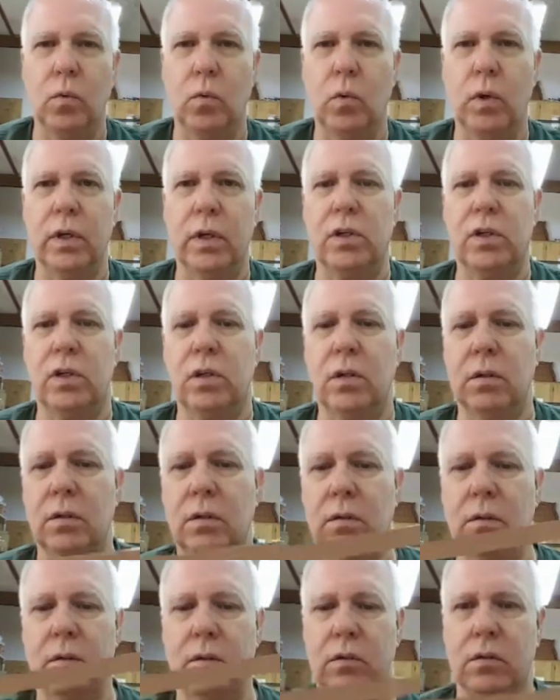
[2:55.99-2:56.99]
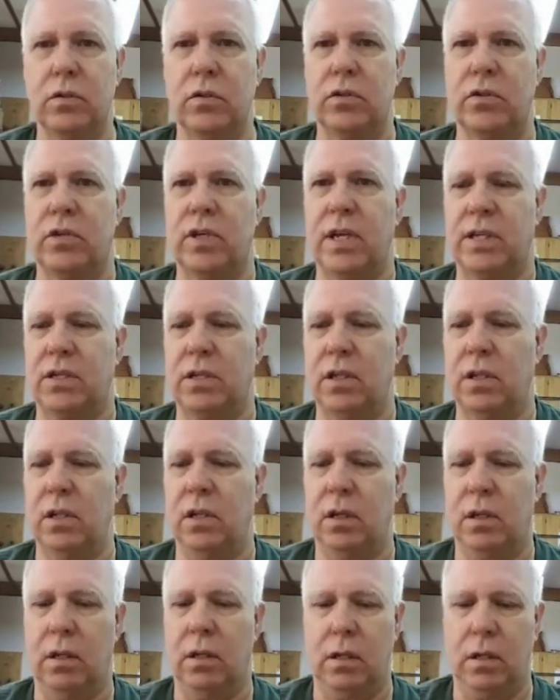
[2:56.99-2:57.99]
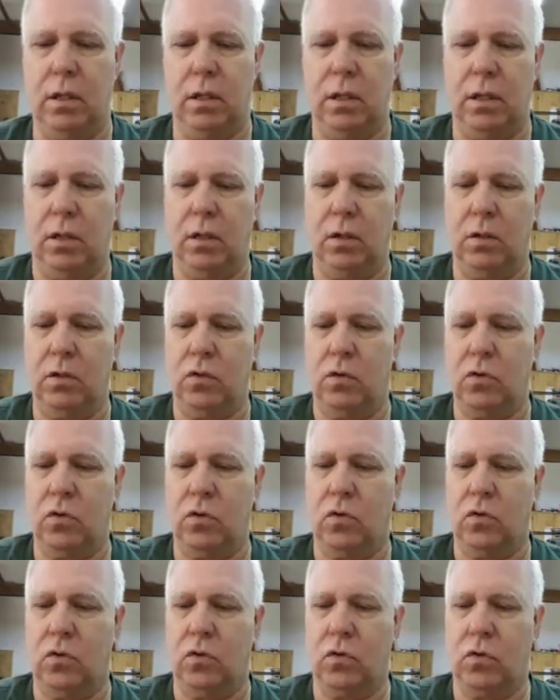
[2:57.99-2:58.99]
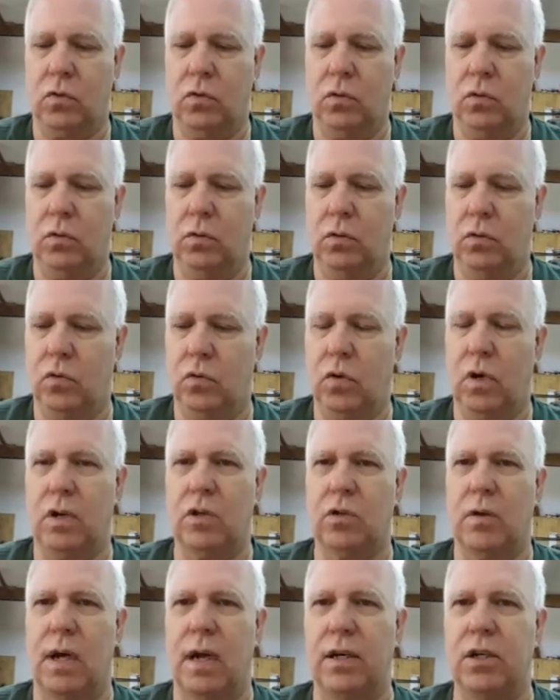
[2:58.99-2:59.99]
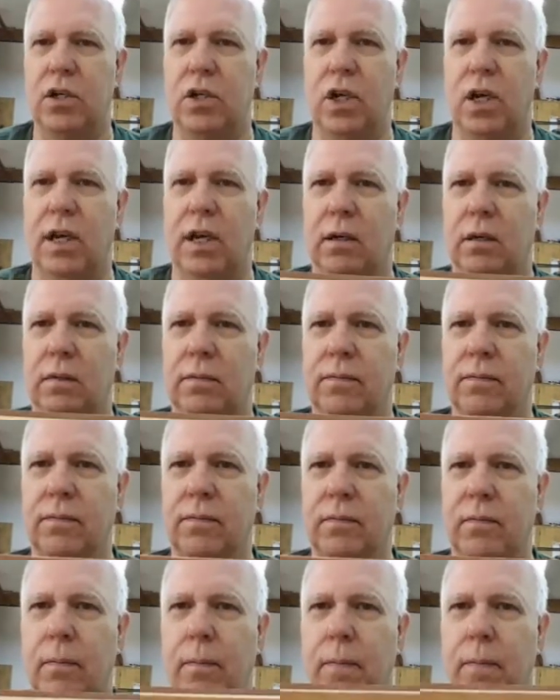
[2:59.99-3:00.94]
which sets in the, in the truss rod channel.